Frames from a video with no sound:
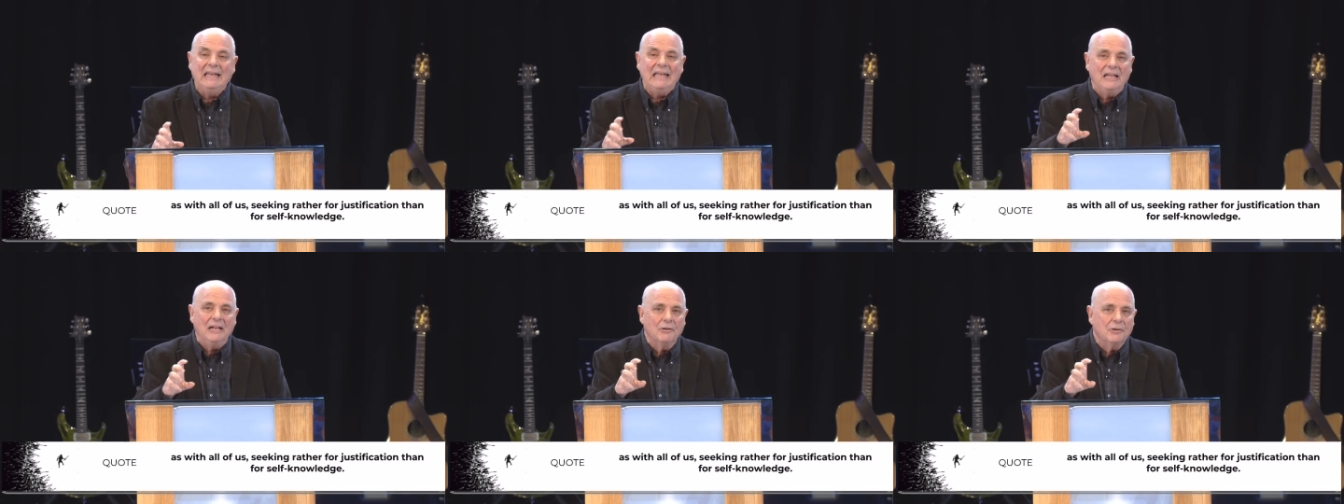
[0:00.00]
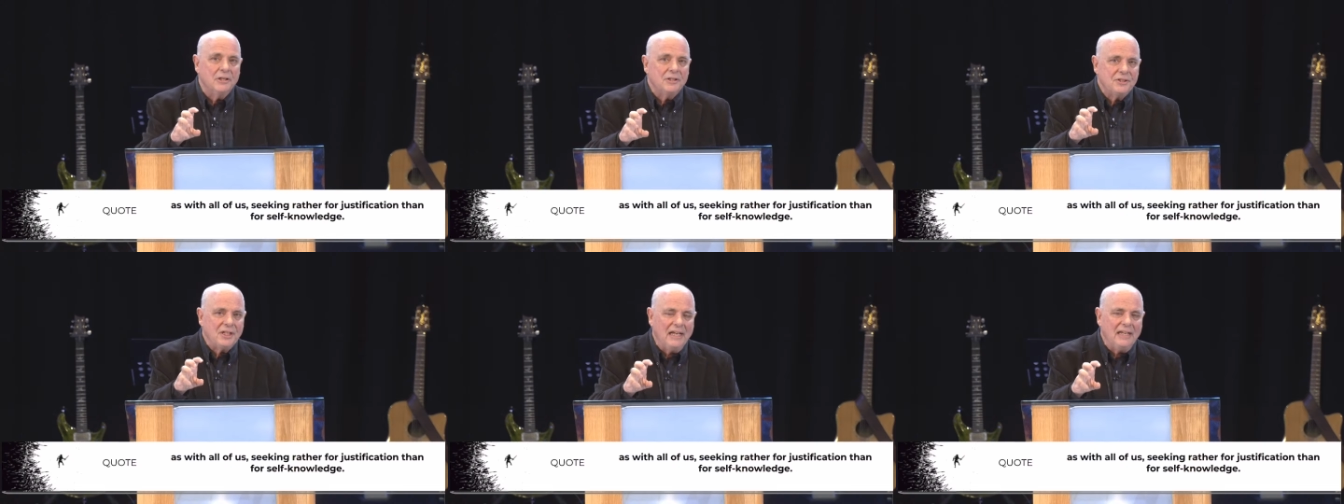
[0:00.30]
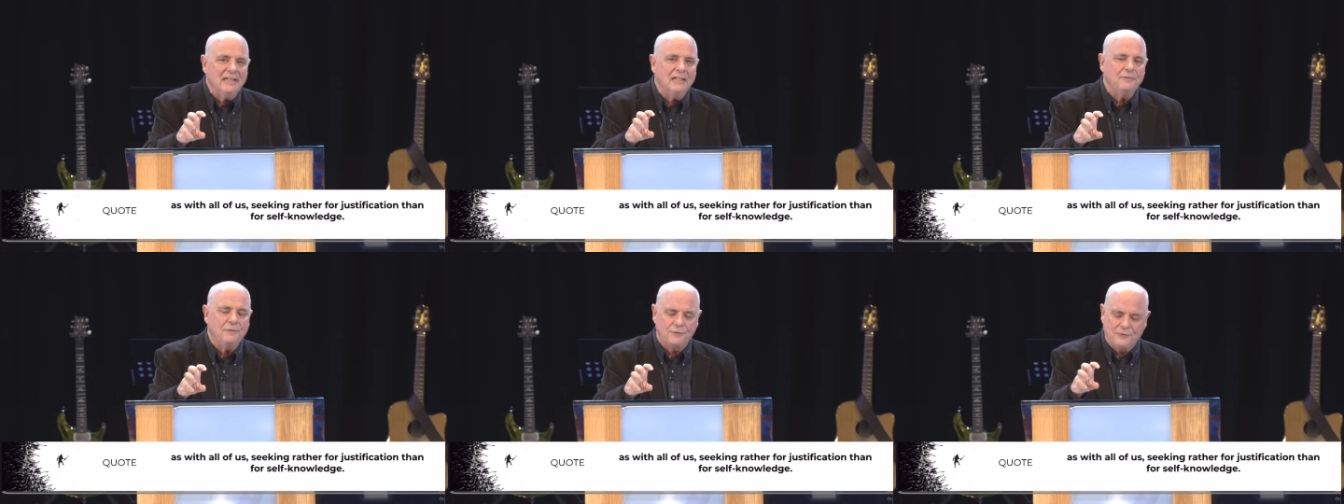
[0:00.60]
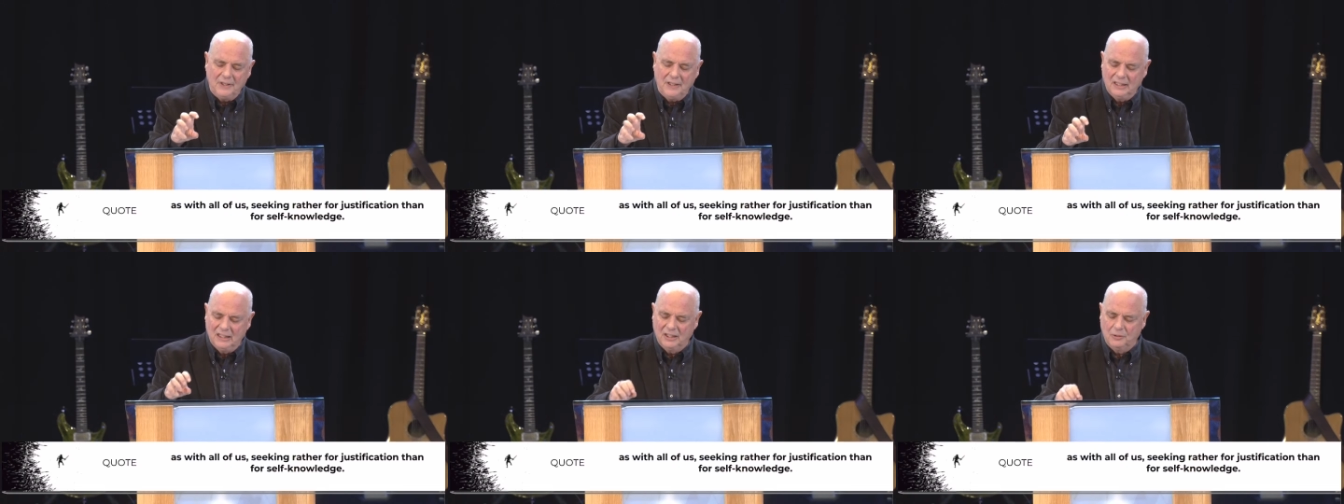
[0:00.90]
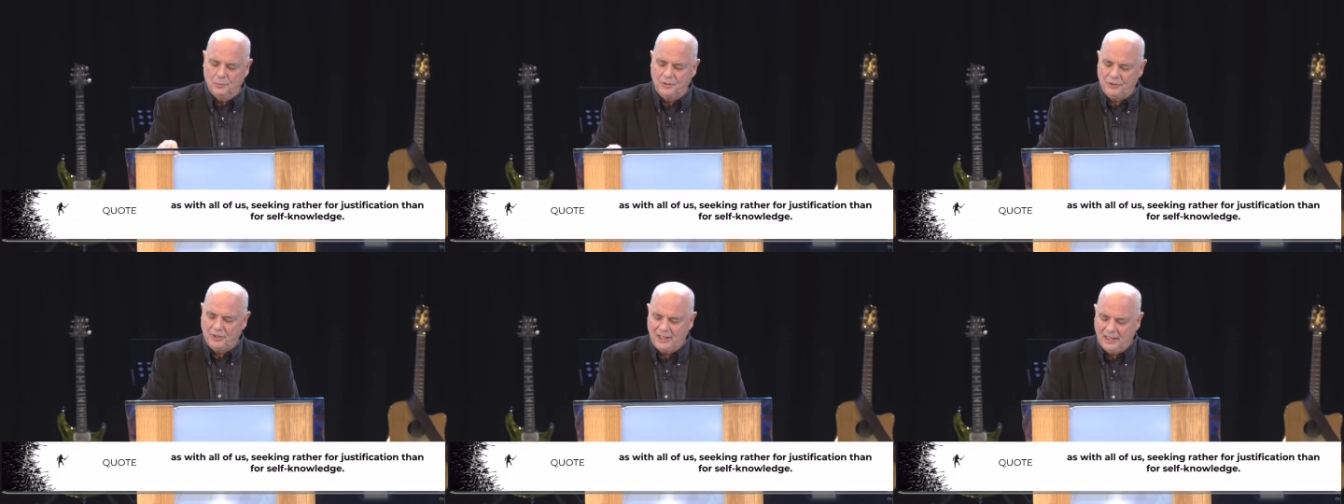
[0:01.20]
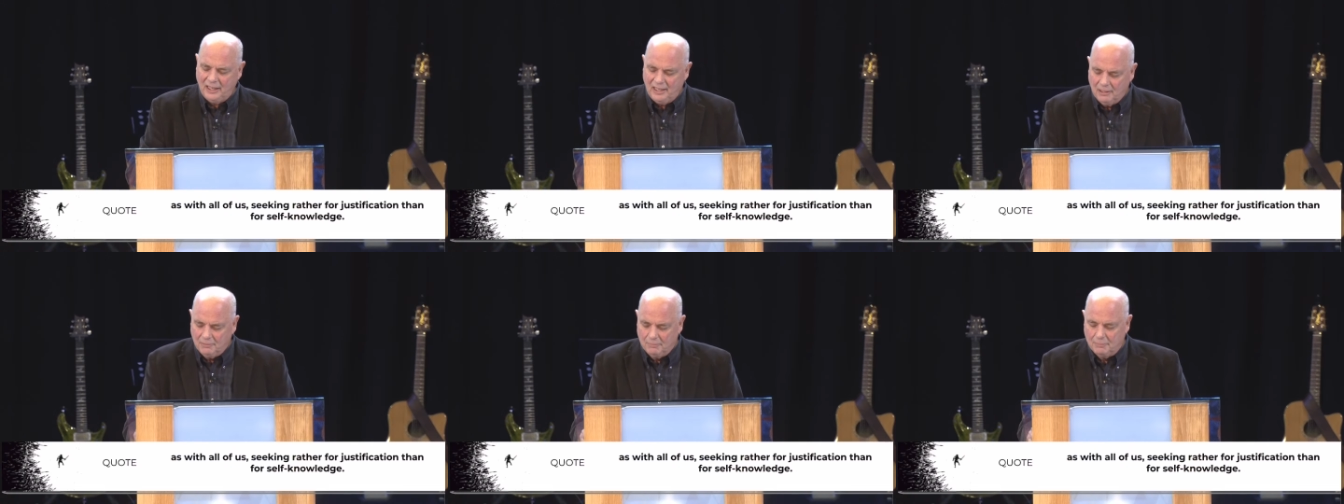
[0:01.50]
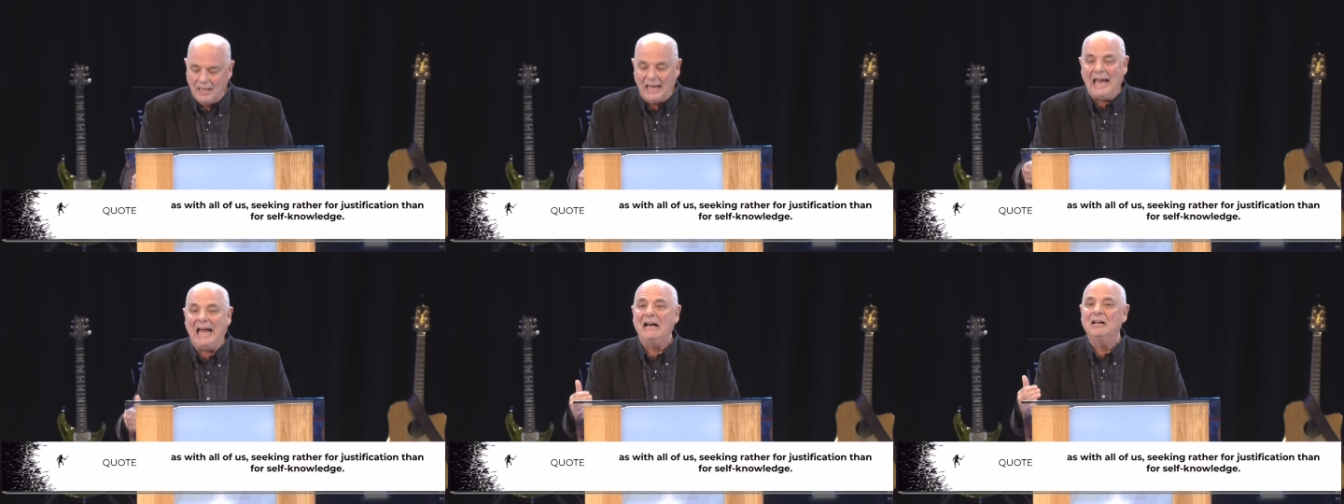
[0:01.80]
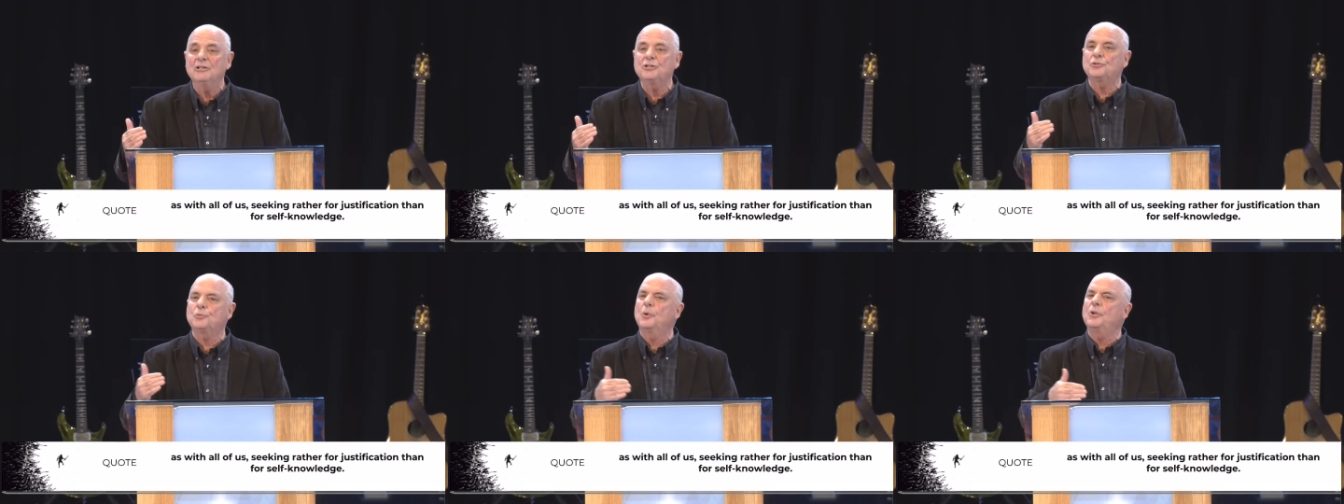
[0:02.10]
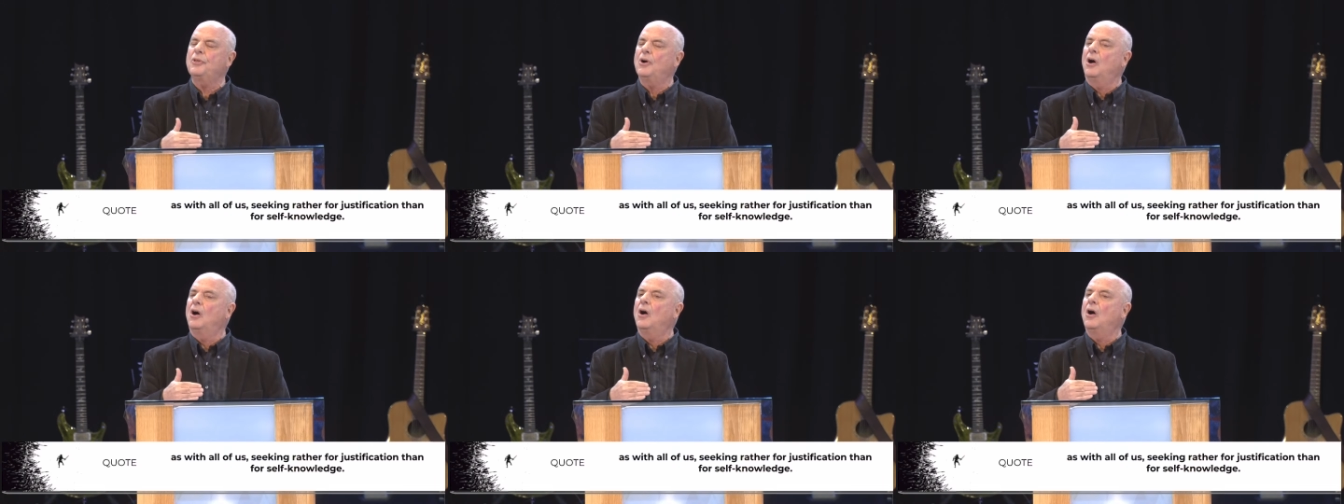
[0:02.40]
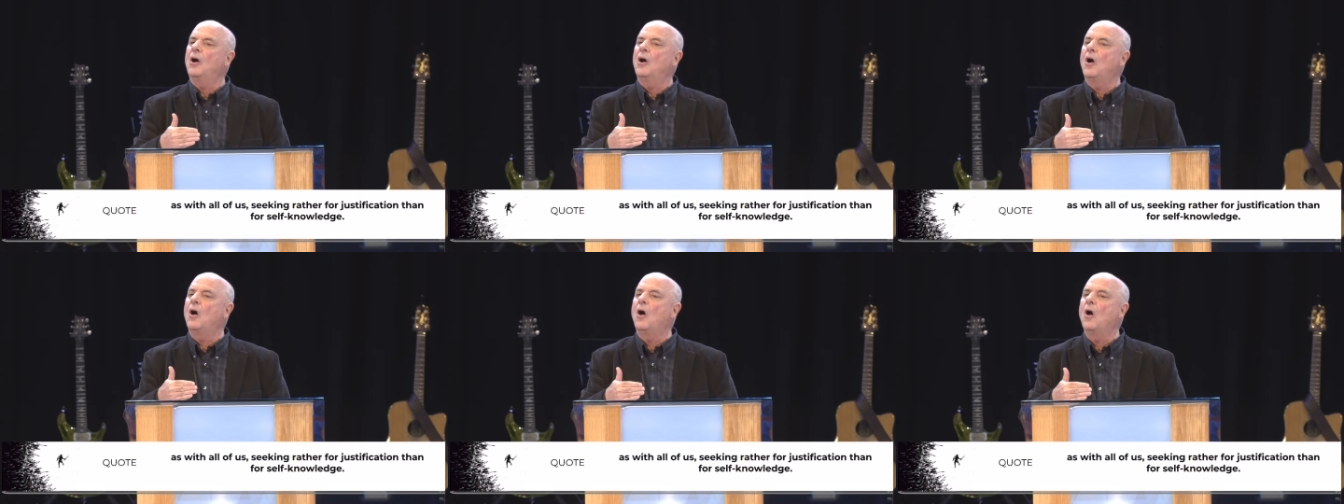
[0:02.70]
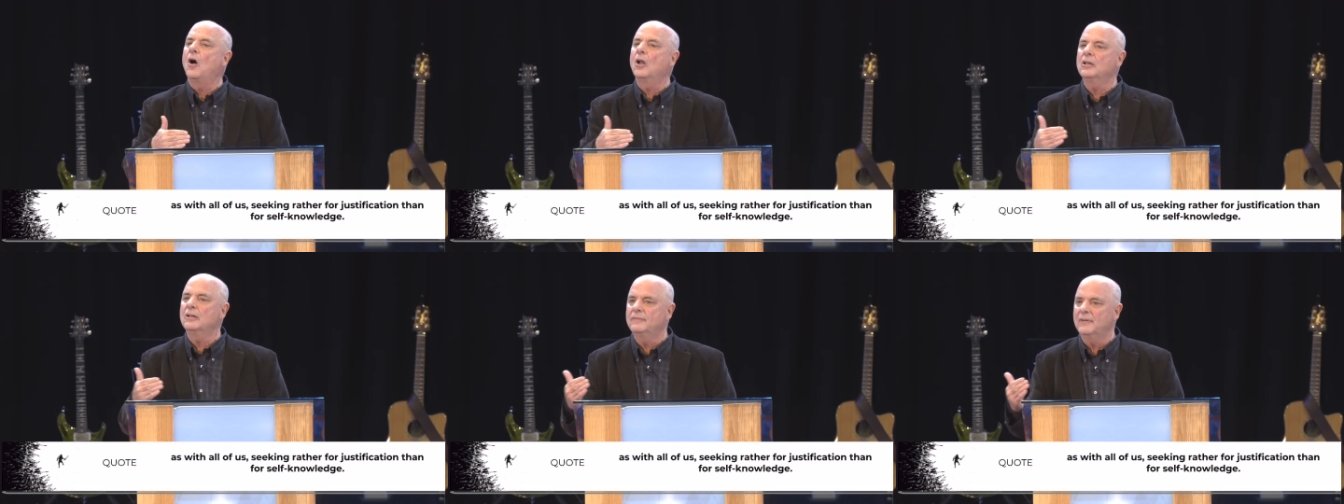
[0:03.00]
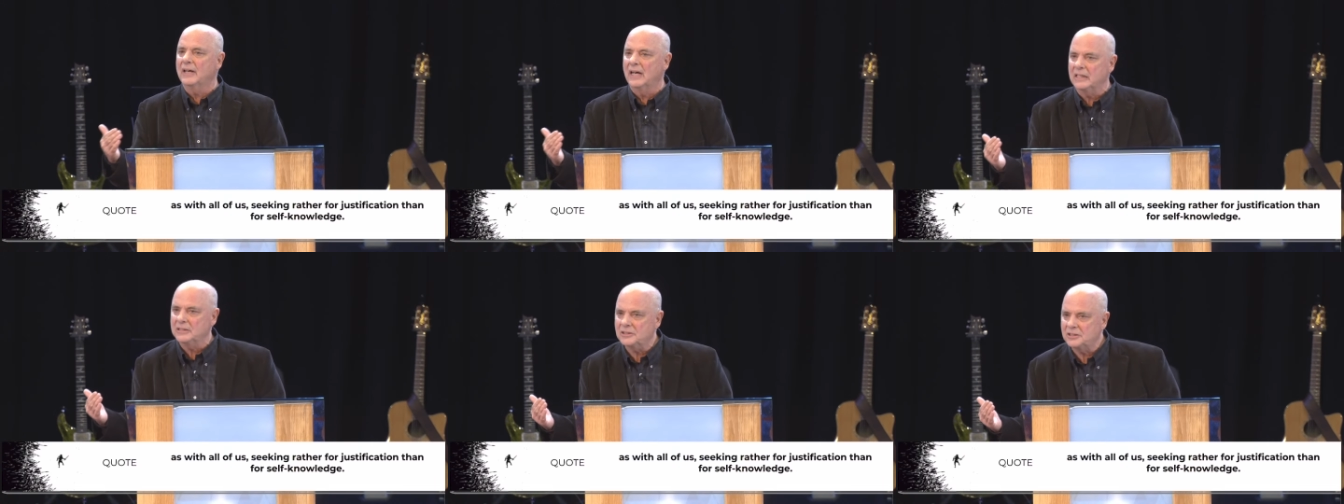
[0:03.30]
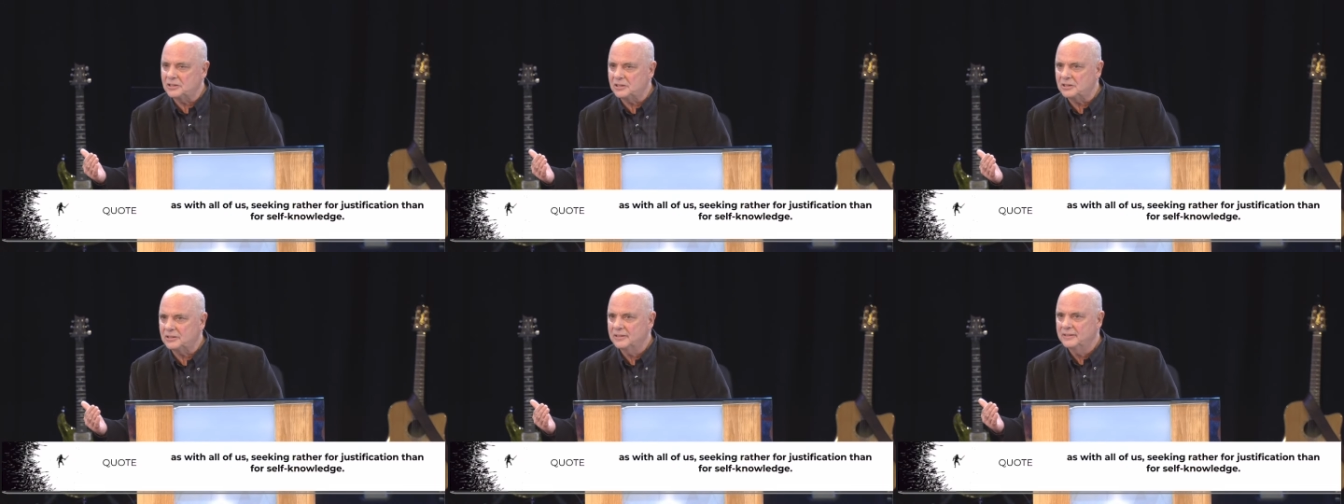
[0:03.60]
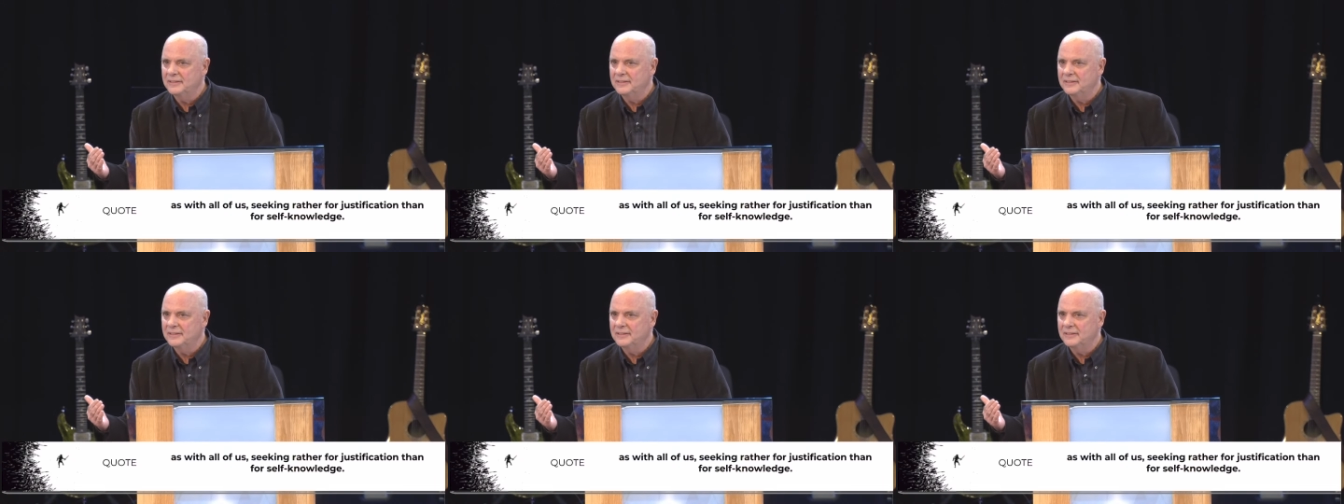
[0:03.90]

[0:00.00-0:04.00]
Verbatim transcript: Irritated feeling with him, as with all of us,